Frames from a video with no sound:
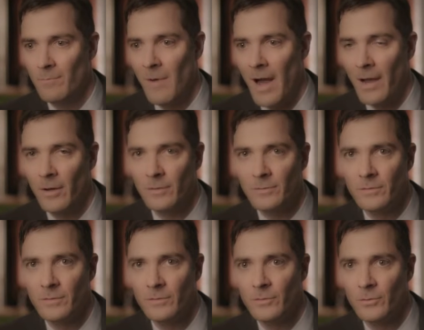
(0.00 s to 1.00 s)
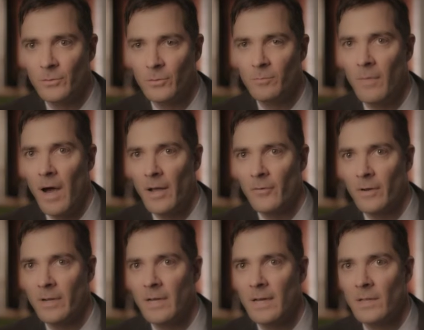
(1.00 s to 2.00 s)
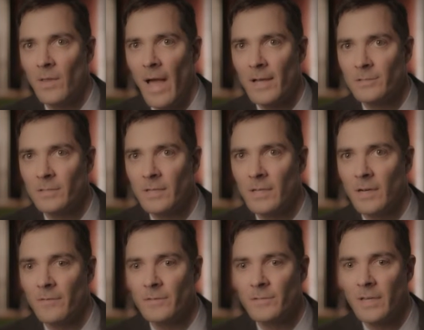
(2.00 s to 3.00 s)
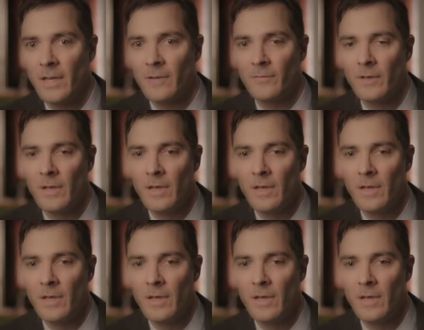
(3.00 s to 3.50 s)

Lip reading: mild to moderate laxity of the skin.